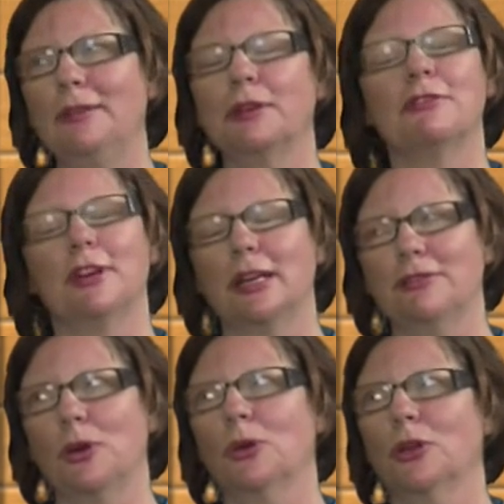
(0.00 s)
We're very
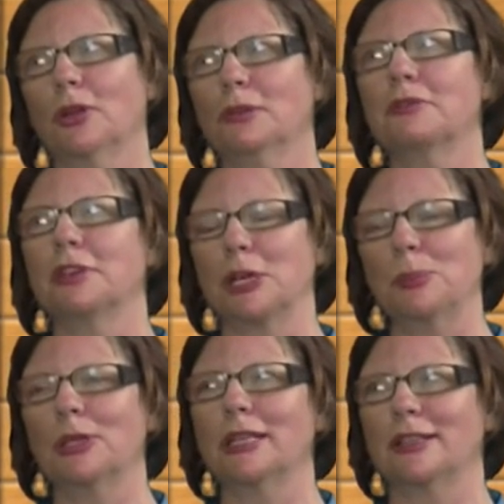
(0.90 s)
vocal. We're very
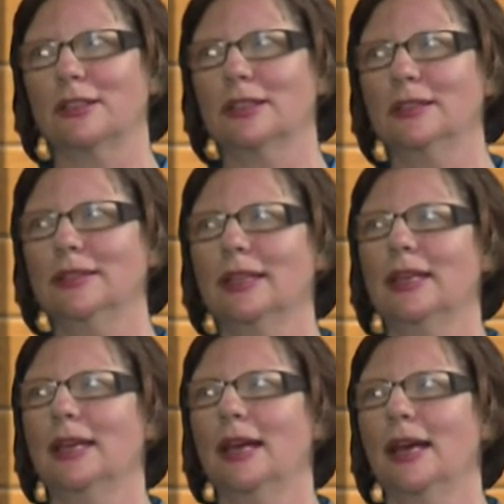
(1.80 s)
political.
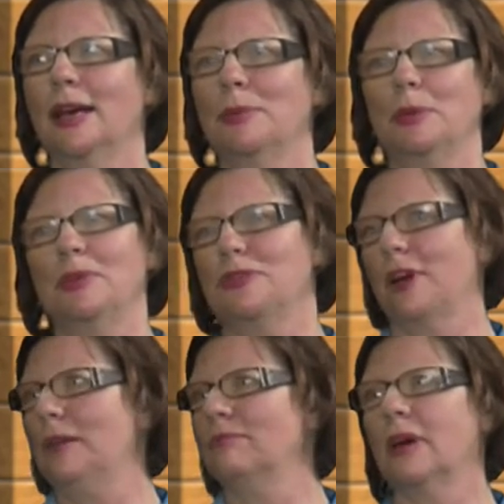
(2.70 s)
It's
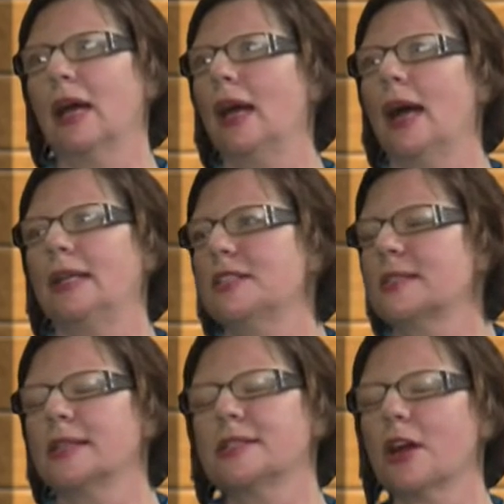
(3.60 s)
fun. I
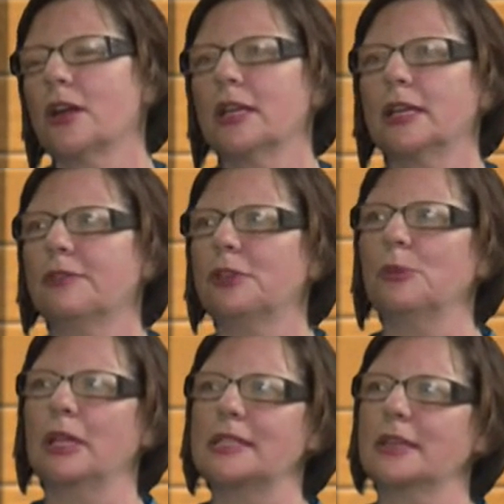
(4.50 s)
started it a few
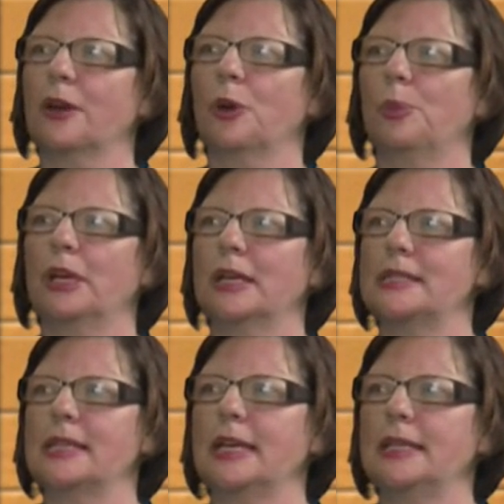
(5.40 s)
months ago
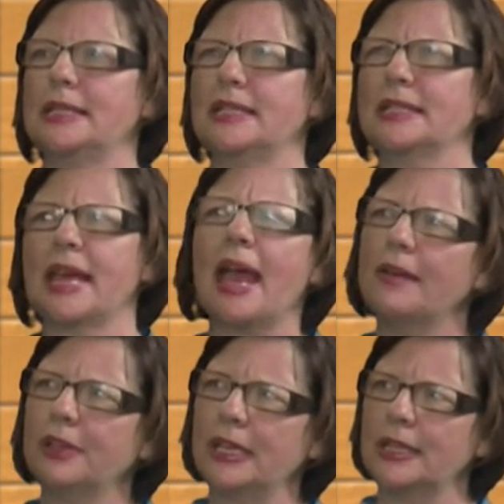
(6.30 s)
because they didn't
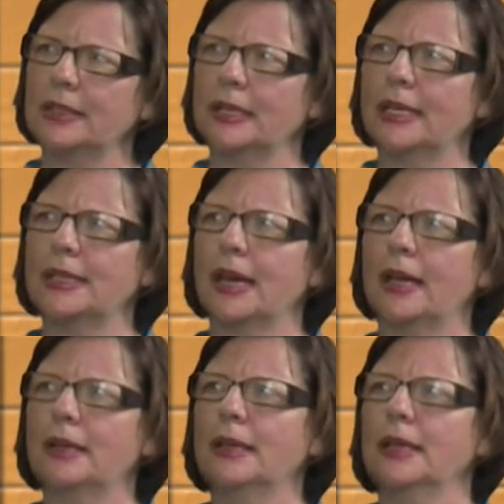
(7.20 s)
have anything like
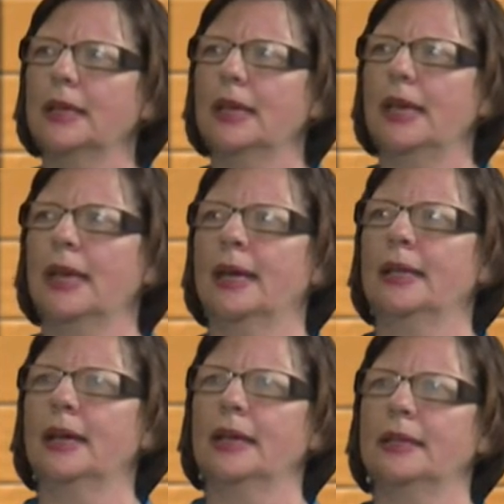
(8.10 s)
that,
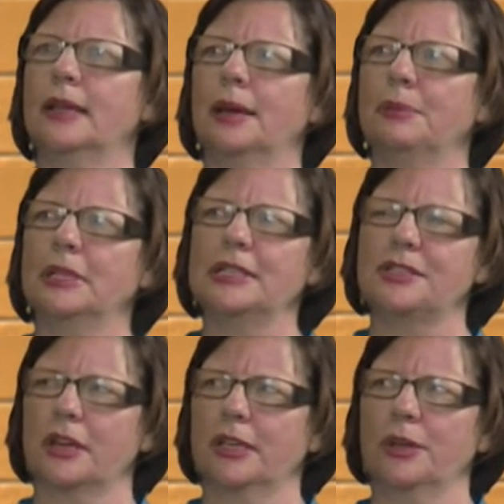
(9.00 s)
and I really
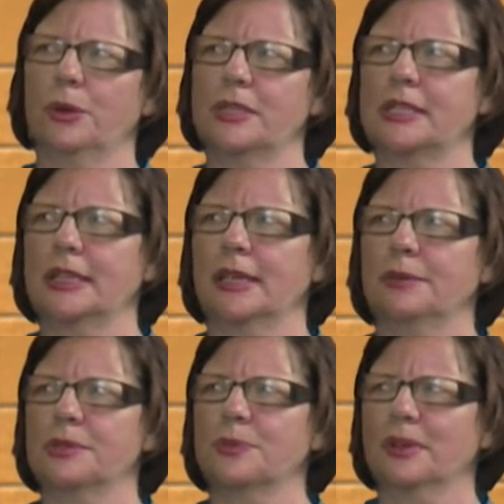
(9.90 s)
started noticing that it
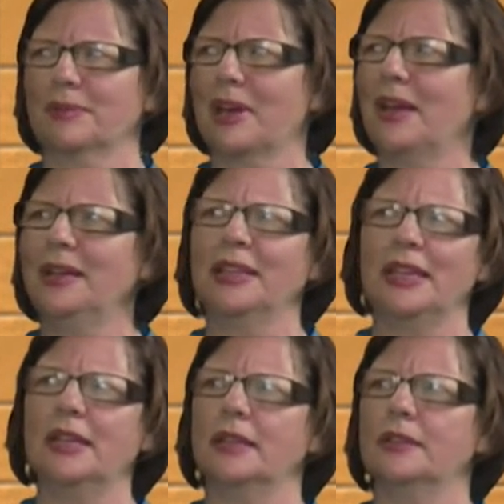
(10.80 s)
was kind of
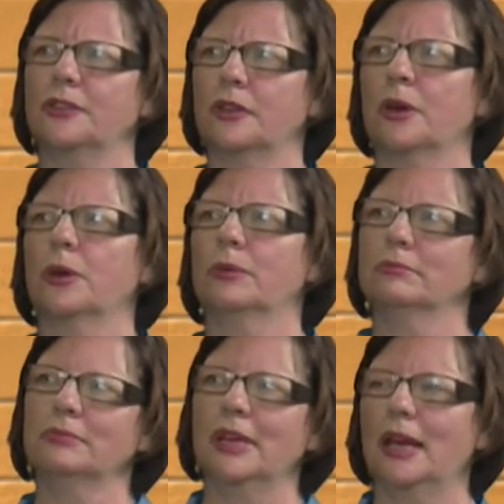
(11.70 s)
needed. So
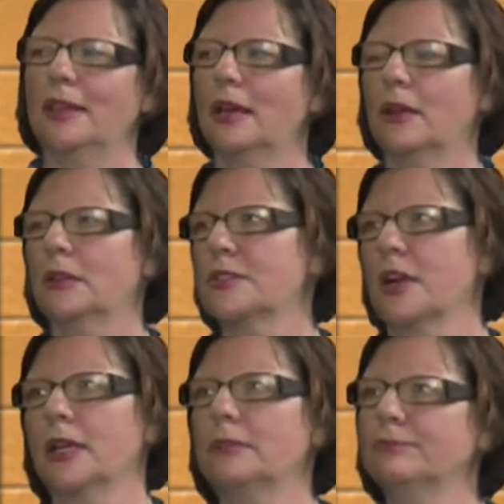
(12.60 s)
yeah, I thought I'll
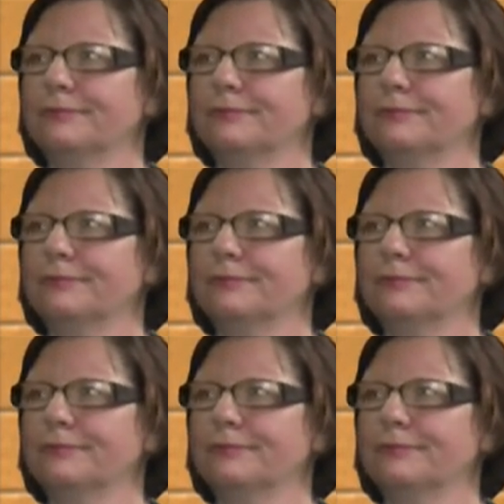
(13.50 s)
start it.